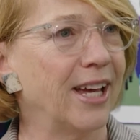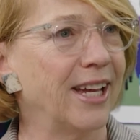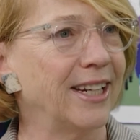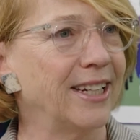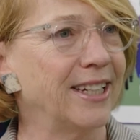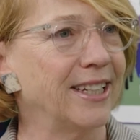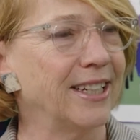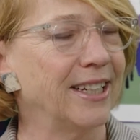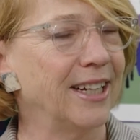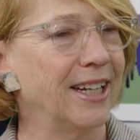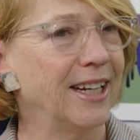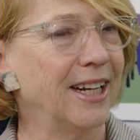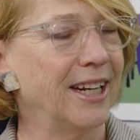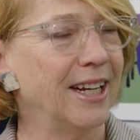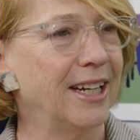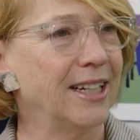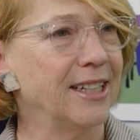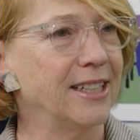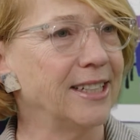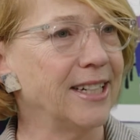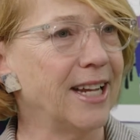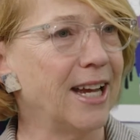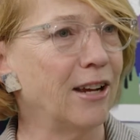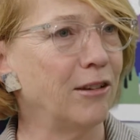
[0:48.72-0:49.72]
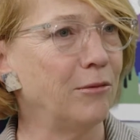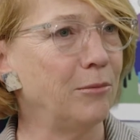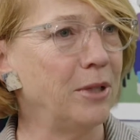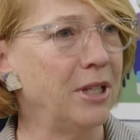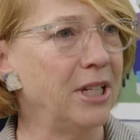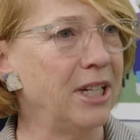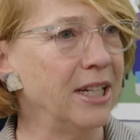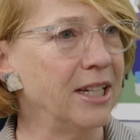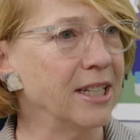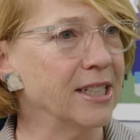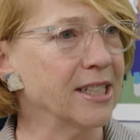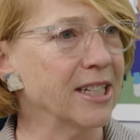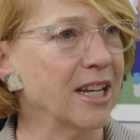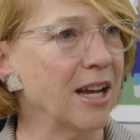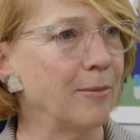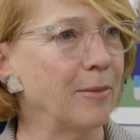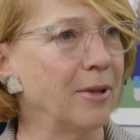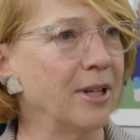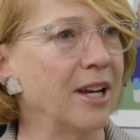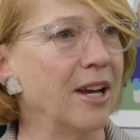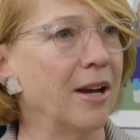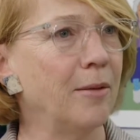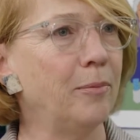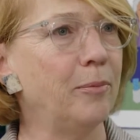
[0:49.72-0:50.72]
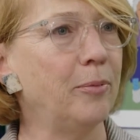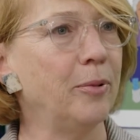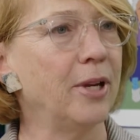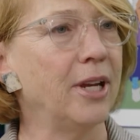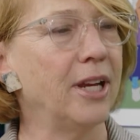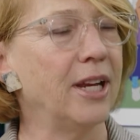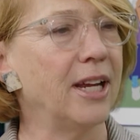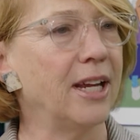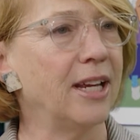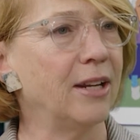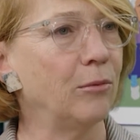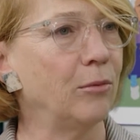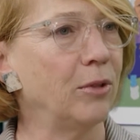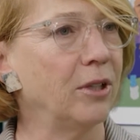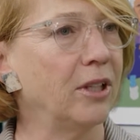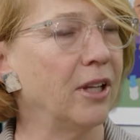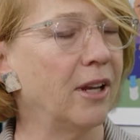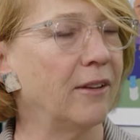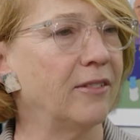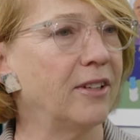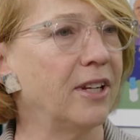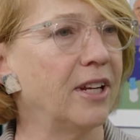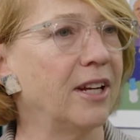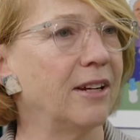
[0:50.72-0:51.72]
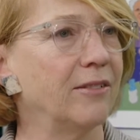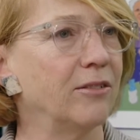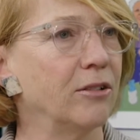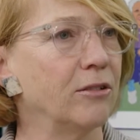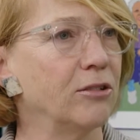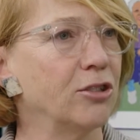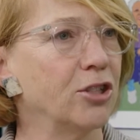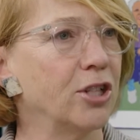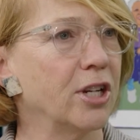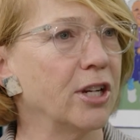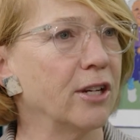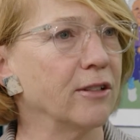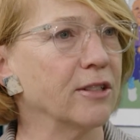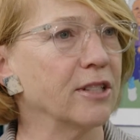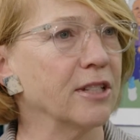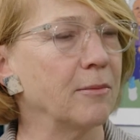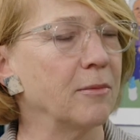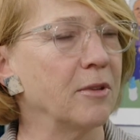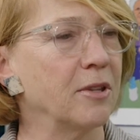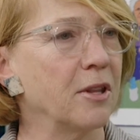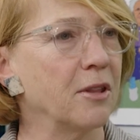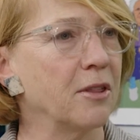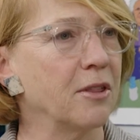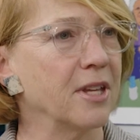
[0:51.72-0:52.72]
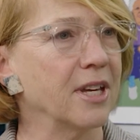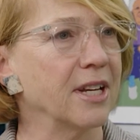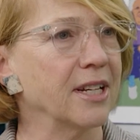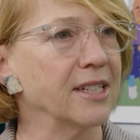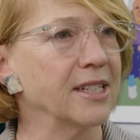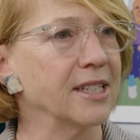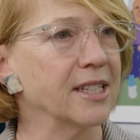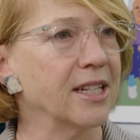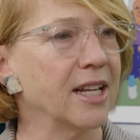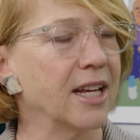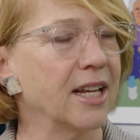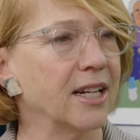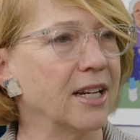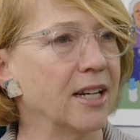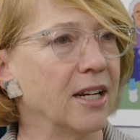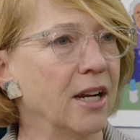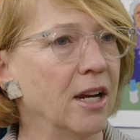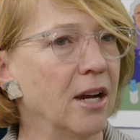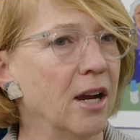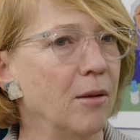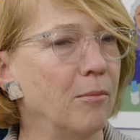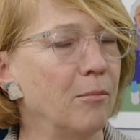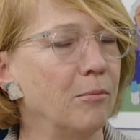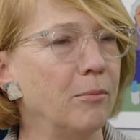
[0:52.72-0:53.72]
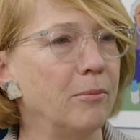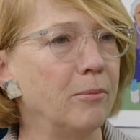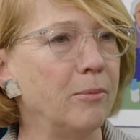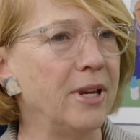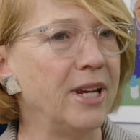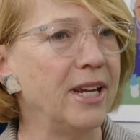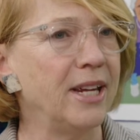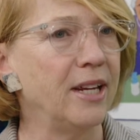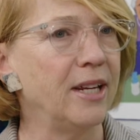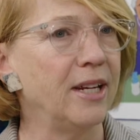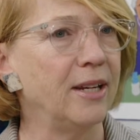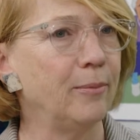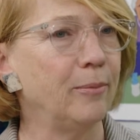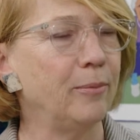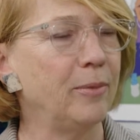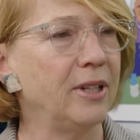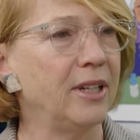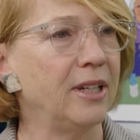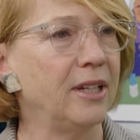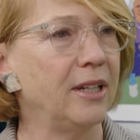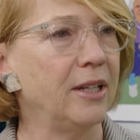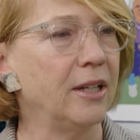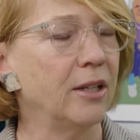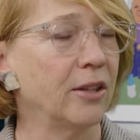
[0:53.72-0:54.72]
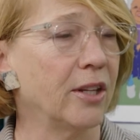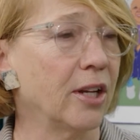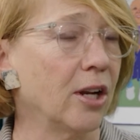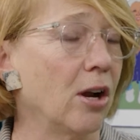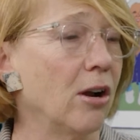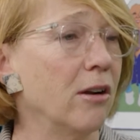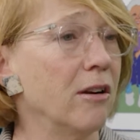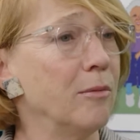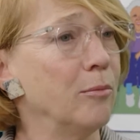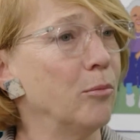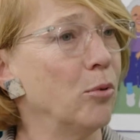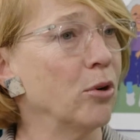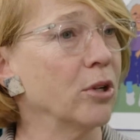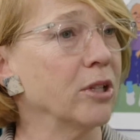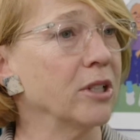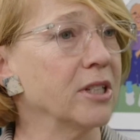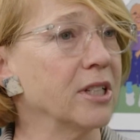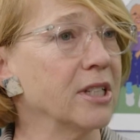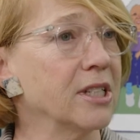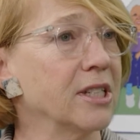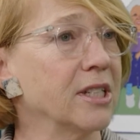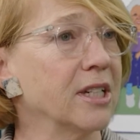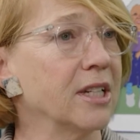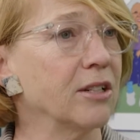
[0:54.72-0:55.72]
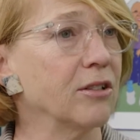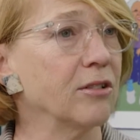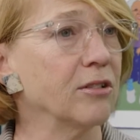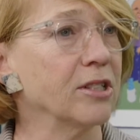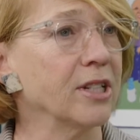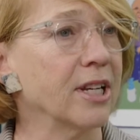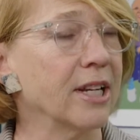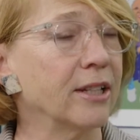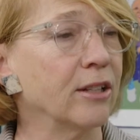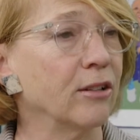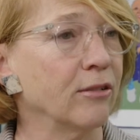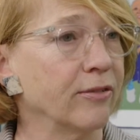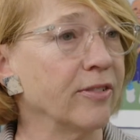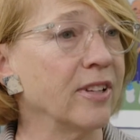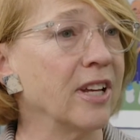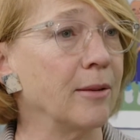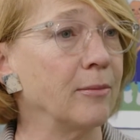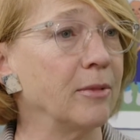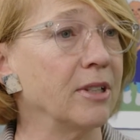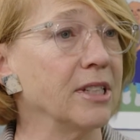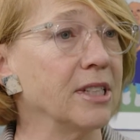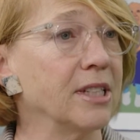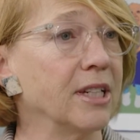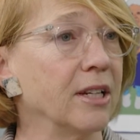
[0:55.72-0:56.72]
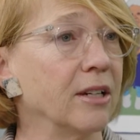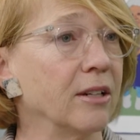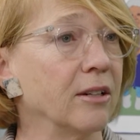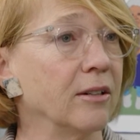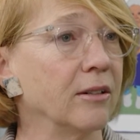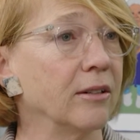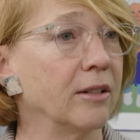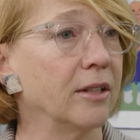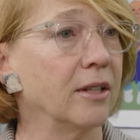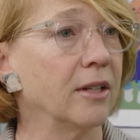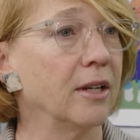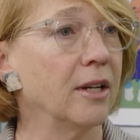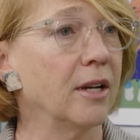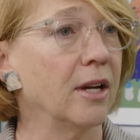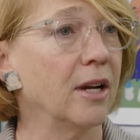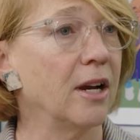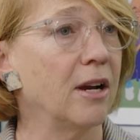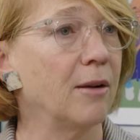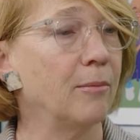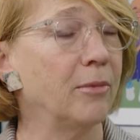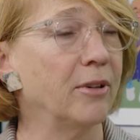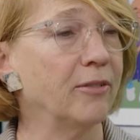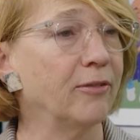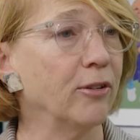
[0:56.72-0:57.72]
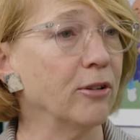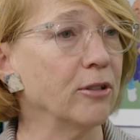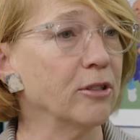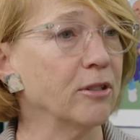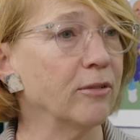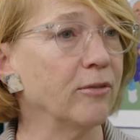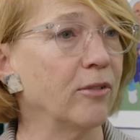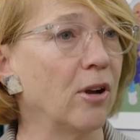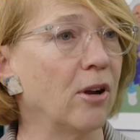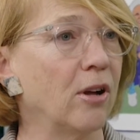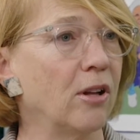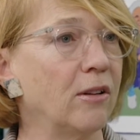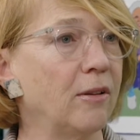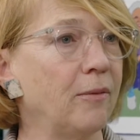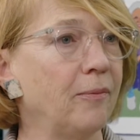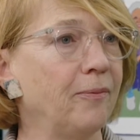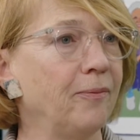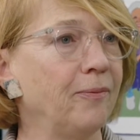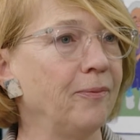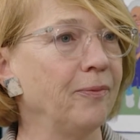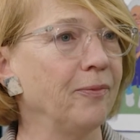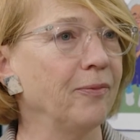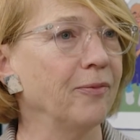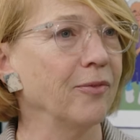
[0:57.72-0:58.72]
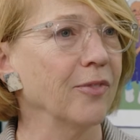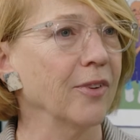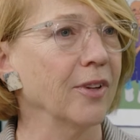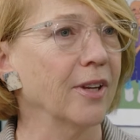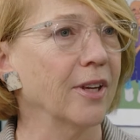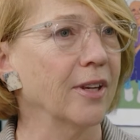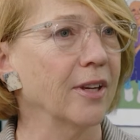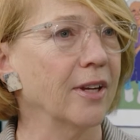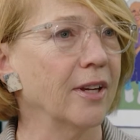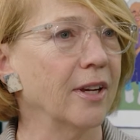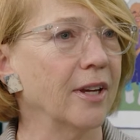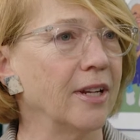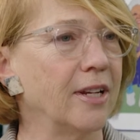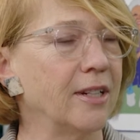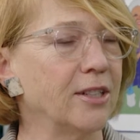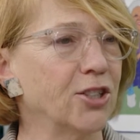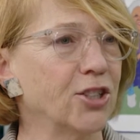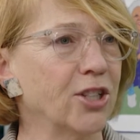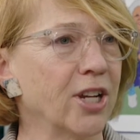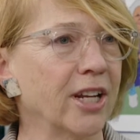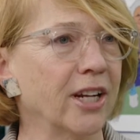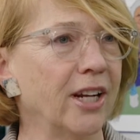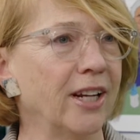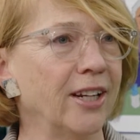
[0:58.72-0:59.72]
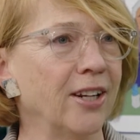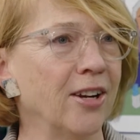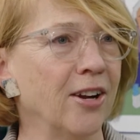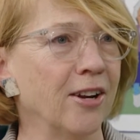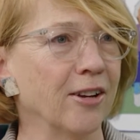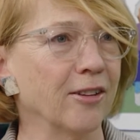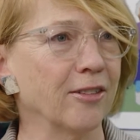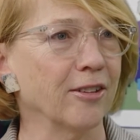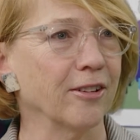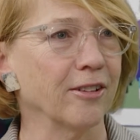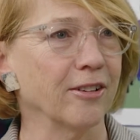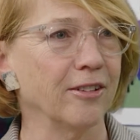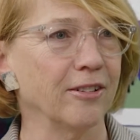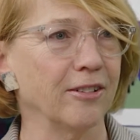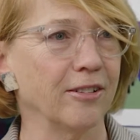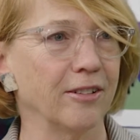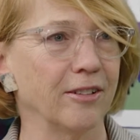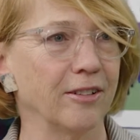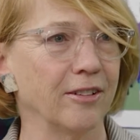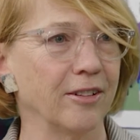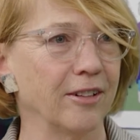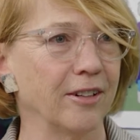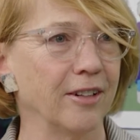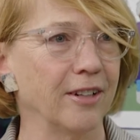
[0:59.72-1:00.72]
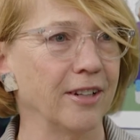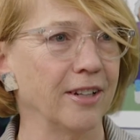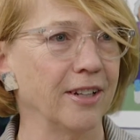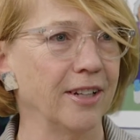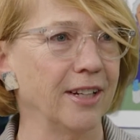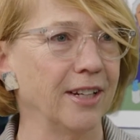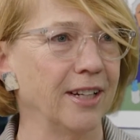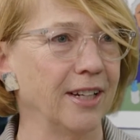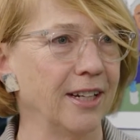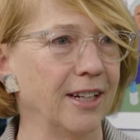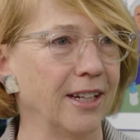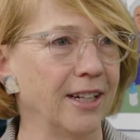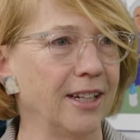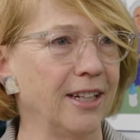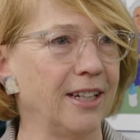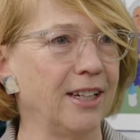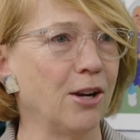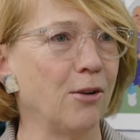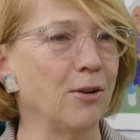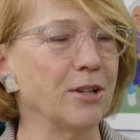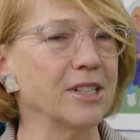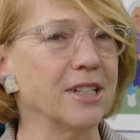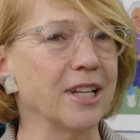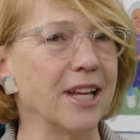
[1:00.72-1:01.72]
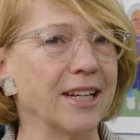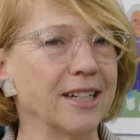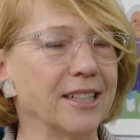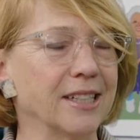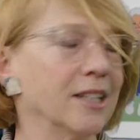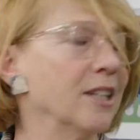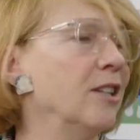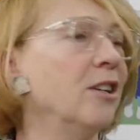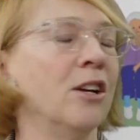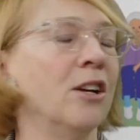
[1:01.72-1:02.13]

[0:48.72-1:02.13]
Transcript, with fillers: that town meeting is coming up, mm-hmm. and we'd love to have you share some of the things that may be that are important to seniors and their families here. Um, but 1st mm-hmm. of all, yep. channeling Arthur, he always likes